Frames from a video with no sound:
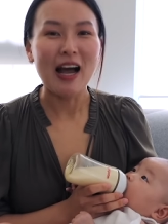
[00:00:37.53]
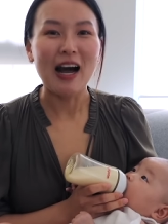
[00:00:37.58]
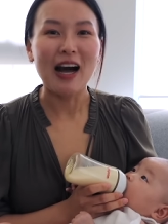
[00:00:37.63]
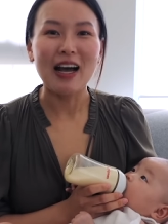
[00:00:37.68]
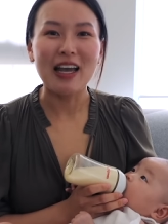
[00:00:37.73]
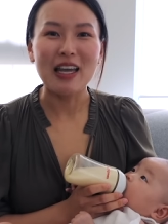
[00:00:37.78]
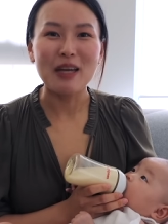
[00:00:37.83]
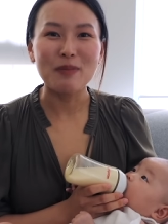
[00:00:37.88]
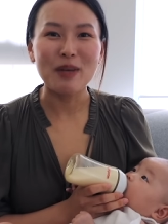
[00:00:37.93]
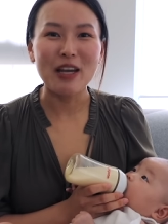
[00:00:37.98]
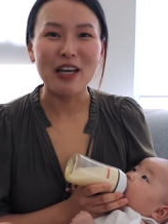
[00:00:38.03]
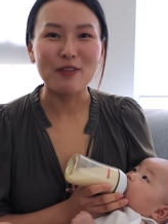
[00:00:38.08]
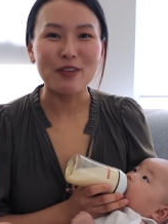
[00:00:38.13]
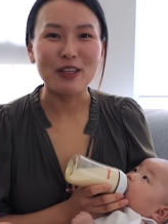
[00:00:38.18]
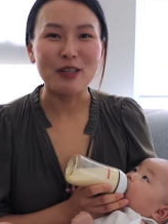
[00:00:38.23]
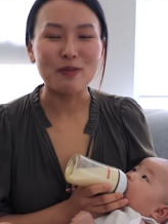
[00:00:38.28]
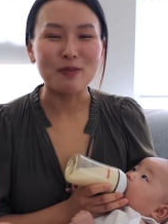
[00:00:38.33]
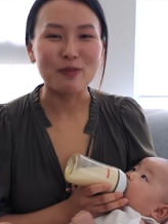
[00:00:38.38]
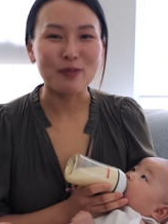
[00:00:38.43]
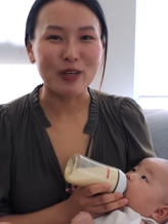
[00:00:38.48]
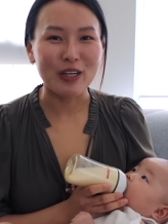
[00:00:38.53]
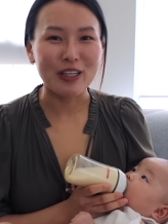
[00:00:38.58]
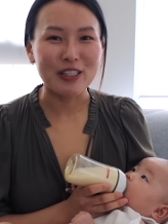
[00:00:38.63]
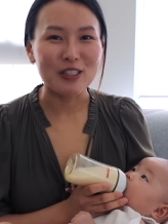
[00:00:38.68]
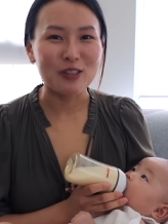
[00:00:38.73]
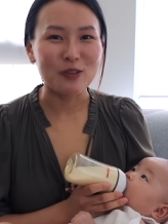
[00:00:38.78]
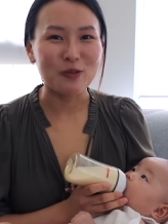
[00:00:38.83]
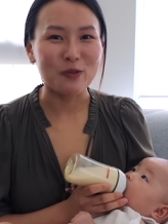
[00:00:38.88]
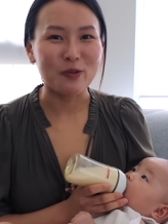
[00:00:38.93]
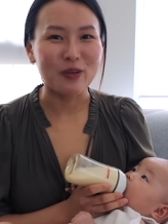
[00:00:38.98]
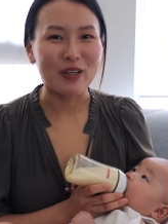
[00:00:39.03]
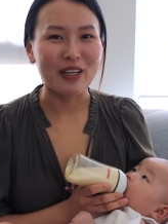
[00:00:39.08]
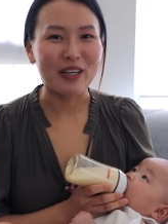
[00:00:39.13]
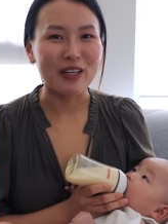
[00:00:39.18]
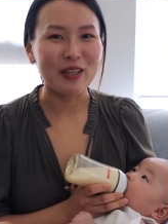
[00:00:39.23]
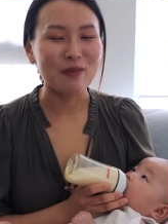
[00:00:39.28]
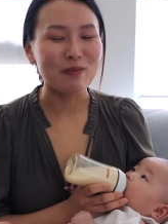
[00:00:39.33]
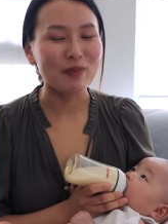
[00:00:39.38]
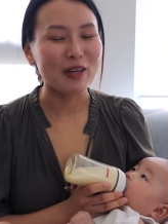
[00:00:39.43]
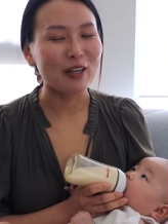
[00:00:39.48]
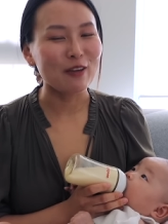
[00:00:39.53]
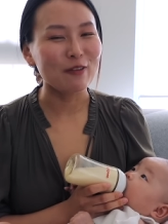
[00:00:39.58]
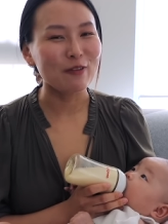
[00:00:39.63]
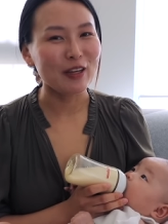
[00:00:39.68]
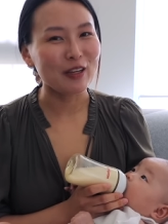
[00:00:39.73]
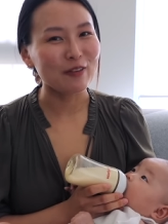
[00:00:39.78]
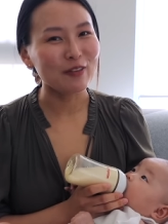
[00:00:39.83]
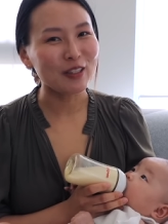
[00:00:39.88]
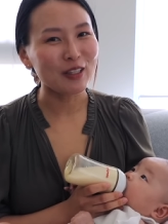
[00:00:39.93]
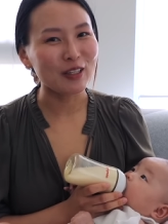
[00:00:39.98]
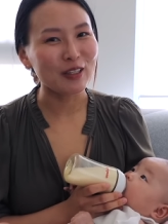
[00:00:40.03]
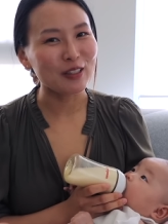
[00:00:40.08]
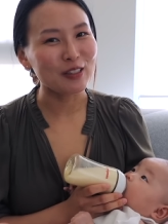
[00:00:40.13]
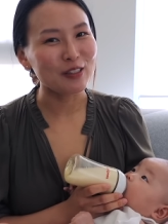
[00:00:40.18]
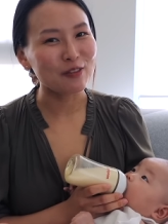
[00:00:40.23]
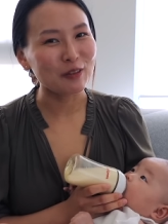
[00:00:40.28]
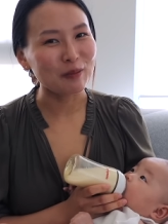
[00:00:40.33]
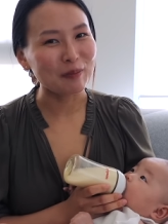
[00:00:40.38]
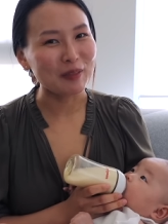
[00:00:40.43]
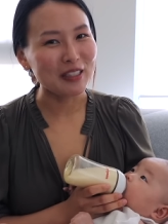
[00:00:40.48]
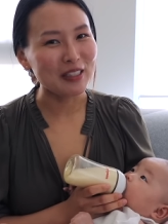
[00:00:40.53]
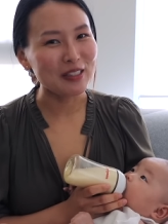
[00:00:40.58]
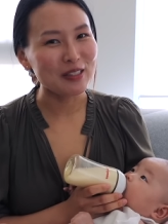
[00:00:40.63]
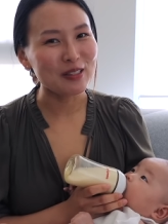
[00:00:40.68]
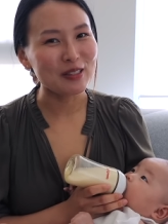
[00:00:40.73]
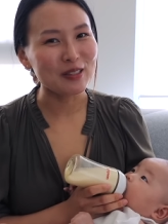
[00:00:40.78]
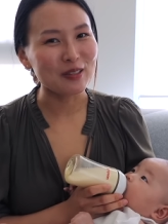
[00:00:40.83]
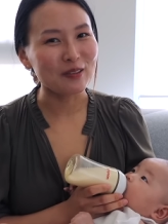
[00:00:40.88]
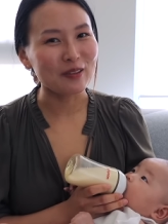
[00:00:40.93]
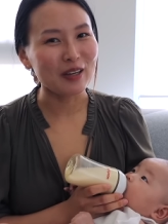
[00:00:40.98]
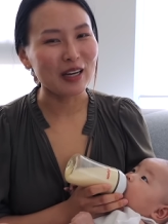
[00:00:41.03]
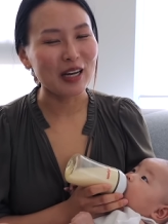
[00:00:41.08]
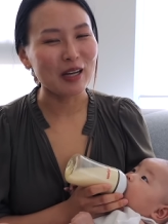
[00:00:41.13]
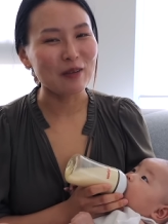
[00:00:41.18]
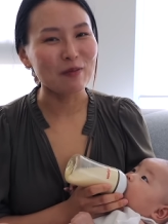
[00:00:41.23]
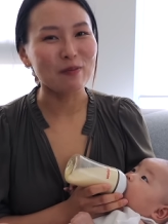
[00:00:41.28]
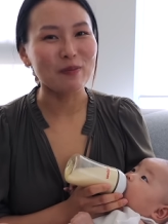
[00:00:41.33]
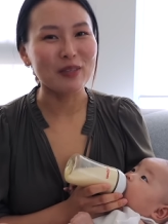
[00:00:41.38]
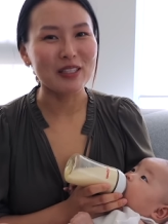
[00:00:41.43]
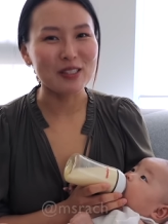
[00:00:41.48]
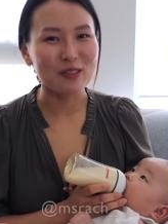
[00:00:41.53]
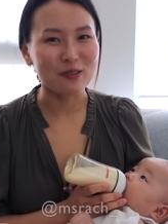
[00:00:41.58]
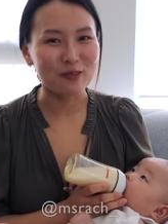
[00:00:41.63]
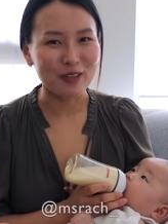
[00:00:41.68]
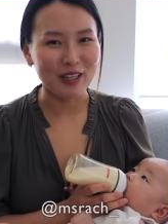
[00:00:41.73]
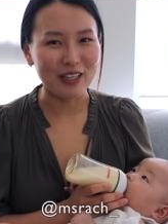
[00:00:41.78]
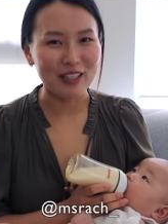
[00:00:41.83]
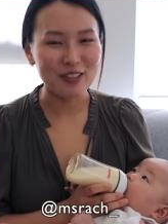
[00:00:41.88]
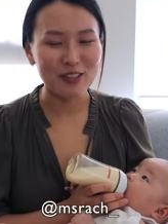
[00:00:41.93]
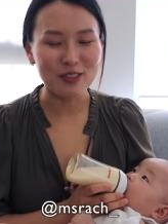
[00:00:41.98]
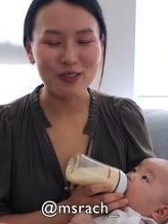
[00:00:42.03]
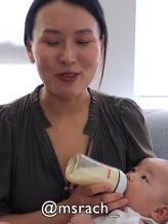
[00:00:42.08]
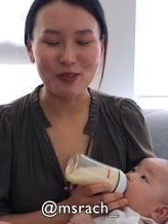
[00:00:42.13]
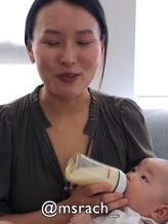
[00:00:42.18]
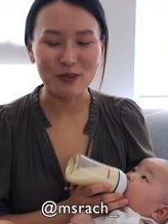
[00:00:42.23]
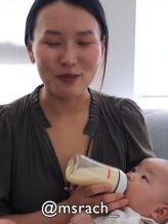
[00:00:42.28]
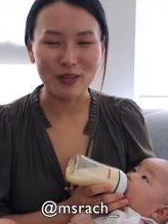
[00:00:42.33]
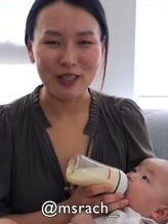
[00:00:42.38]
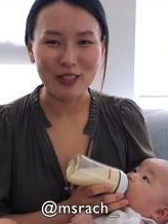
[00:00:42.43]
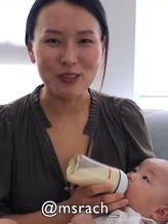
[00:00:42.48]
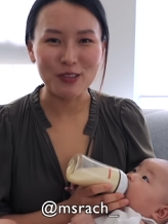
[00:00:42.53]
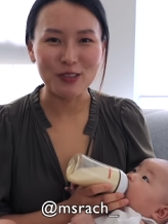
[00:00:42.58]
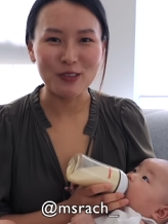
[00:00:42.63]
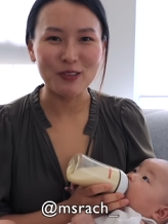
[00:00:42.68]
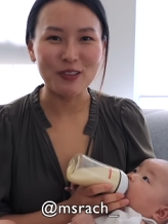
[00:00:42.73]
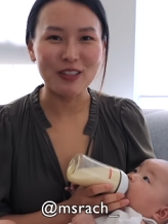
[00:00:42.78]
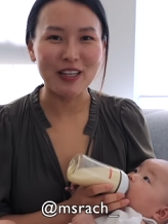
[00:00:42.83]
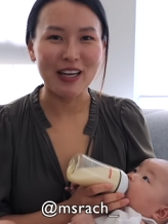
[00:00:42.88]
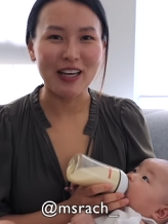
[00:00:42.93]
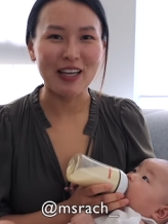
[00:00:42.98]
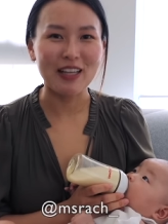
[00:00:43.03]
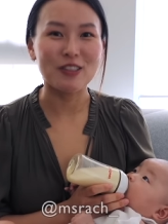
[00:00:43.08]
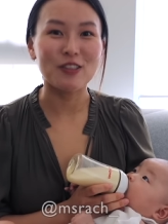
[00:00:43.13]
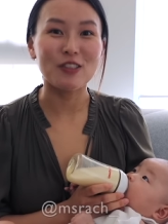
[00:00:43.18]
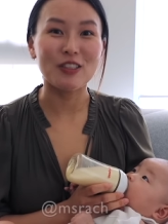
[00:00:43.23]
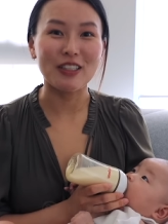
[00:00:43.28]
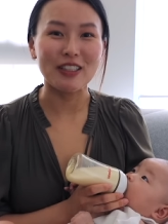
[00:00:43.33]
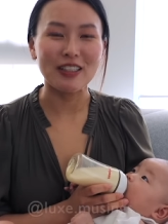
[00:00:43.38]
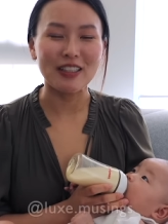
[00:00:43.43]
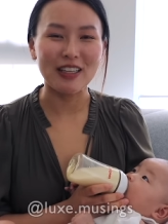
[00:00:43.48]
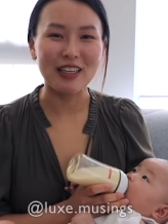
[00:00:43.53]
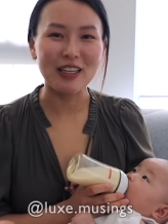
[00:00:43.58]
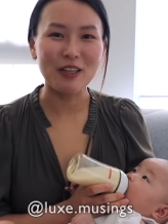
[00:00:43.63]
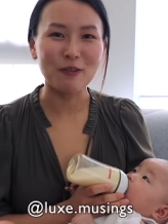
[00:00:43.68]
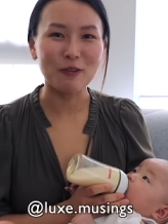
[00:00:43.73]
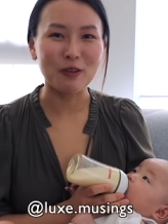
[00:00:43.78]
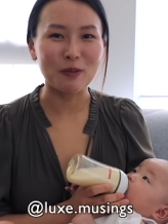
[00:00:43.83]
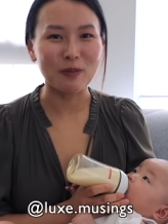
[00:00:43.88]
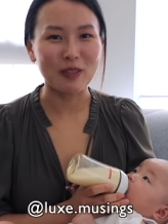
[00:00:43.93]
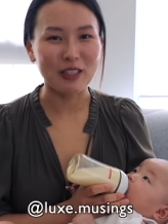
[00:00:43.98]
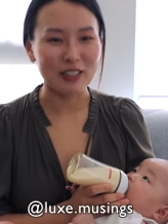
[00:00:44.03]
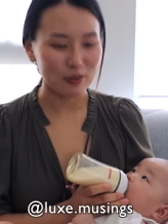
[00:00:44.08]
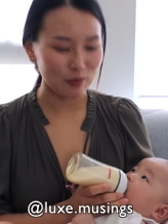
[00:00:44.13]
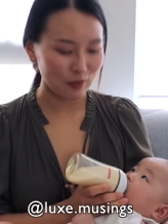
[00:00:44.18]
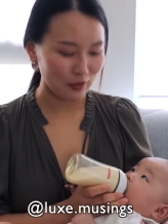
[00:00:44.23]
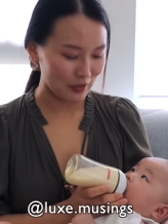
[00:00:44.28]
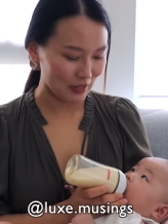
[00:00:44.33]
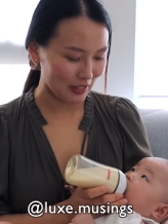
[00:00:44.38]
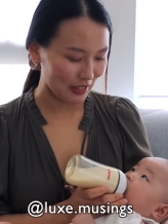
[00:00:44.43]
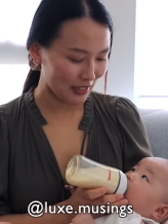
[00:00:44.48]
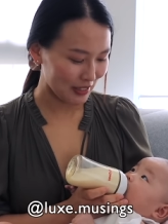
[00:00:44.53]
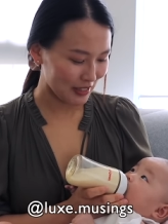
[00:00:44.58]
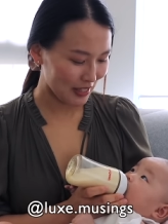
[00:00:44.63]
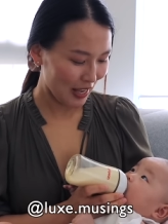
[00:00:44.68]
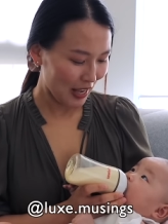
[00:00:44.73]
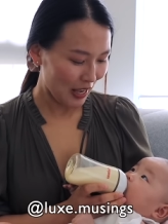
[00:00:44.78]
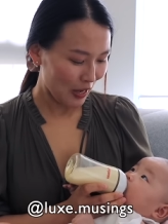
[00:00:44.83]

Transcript: I am having brunch with my favorite girls from Instagram, Miss Rach, so Rachel and Shelia from Lux Musings.